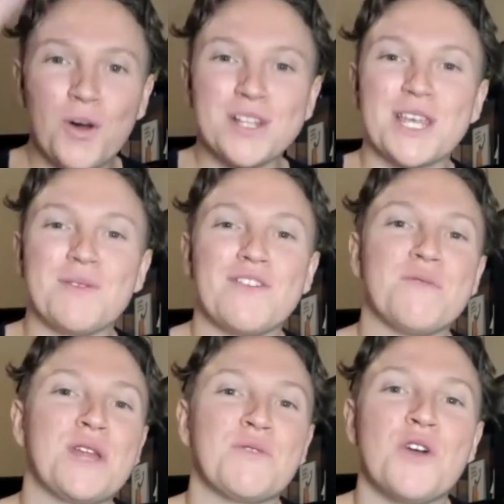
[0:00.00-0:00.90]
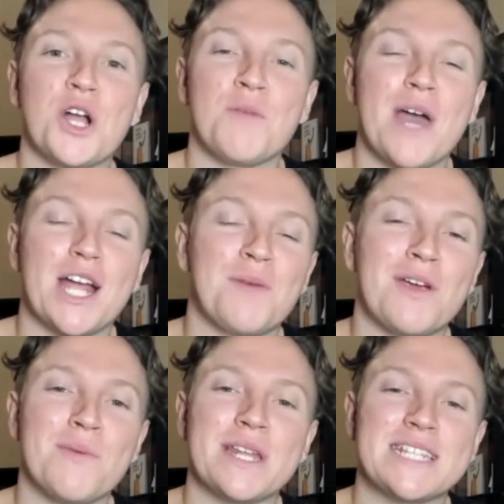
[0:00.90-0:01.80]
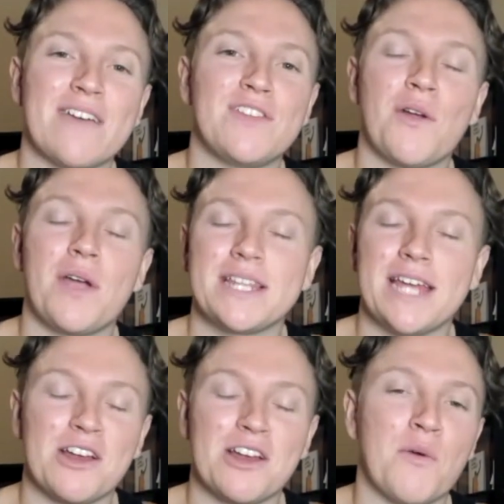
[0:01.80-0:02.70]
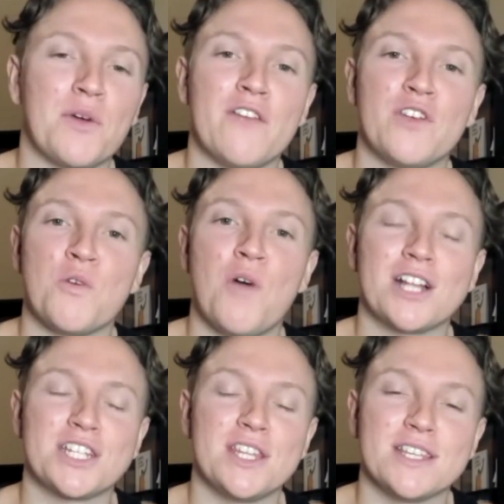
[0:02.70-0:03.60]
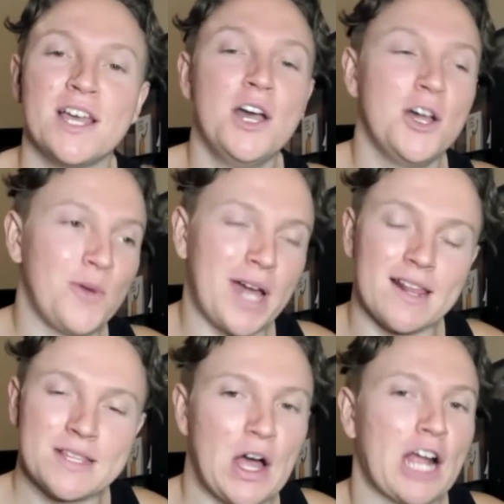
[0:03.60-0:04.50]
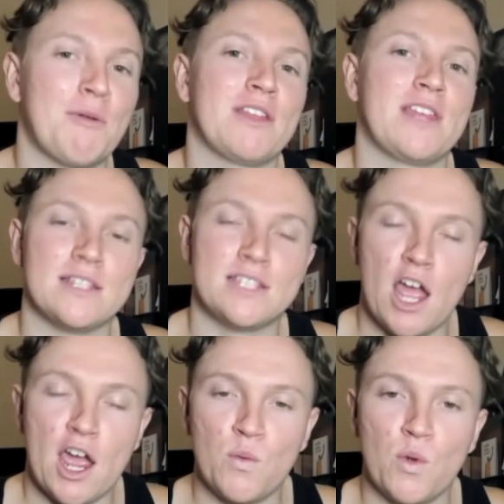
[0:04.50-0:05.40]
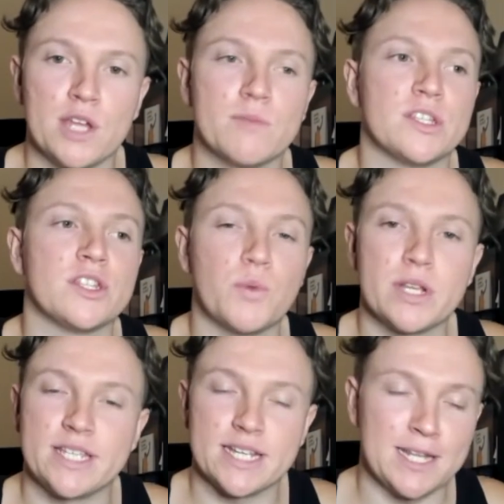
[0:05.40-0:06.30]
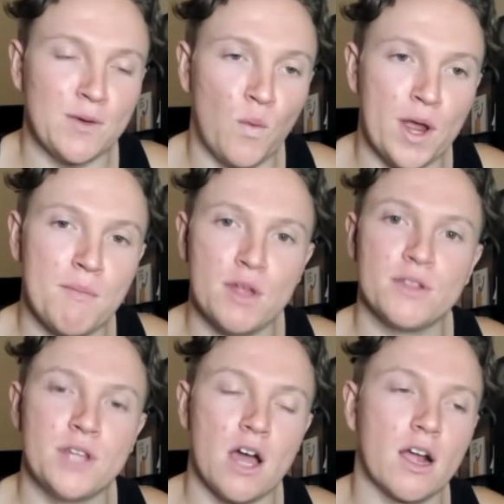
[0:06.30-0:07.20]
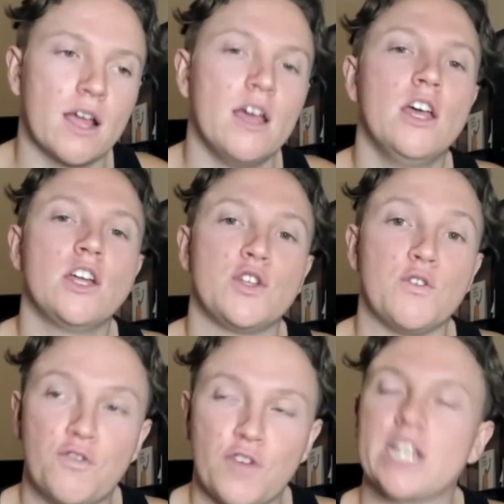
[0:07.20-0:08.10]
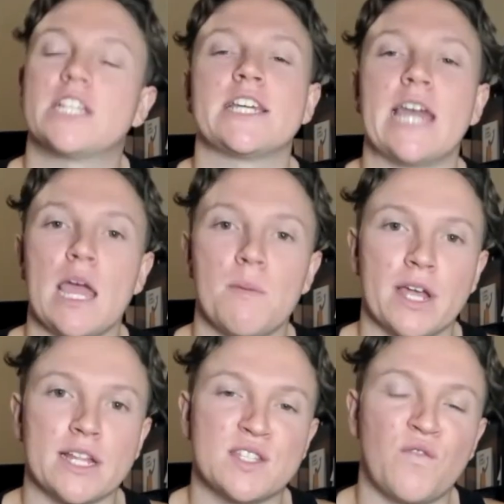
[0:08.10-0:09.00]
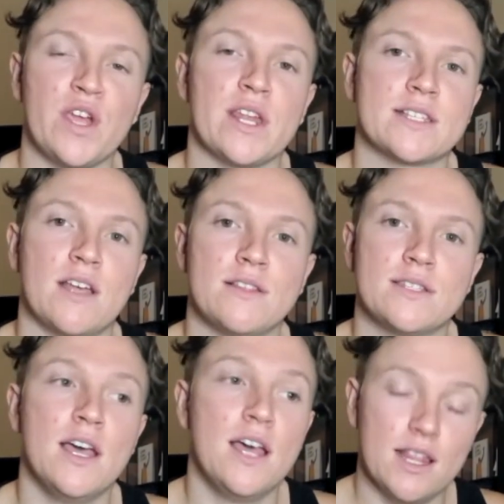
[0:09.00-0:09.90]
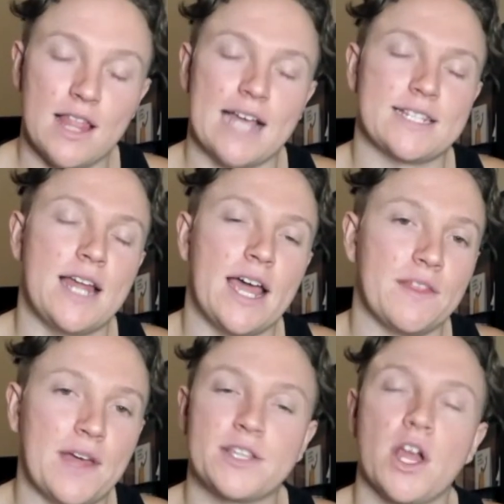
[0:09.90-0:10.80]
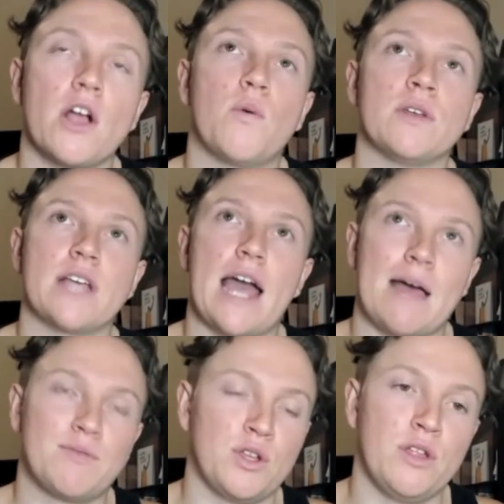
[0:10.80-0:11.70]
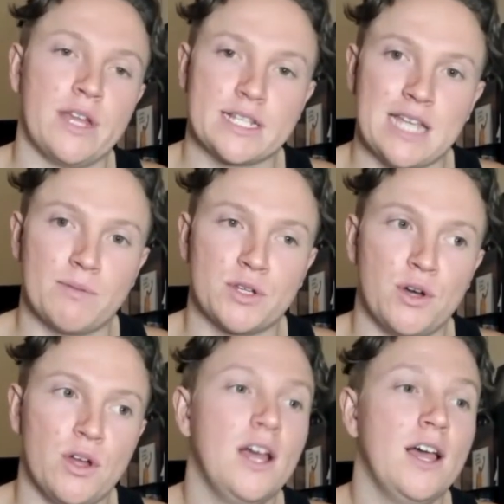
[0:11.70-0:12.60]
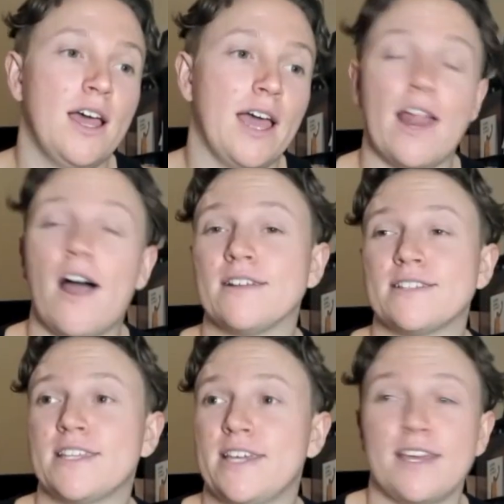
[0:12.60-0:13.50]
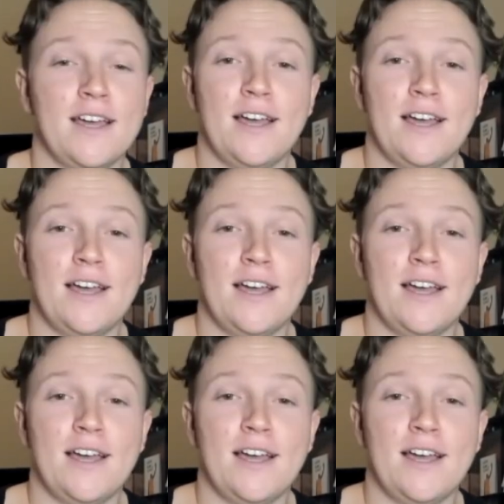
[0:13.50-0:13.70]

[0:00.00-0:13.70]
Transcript: What's up, everybody? Welcome back. Hope everybody's having a great day or night whenever you're watching this. We got to talk about that Zion Williamson 360 windmill dunk to finish the game against the Phoenix Suns last night. That dunk was absolutely exceptional. And honestly,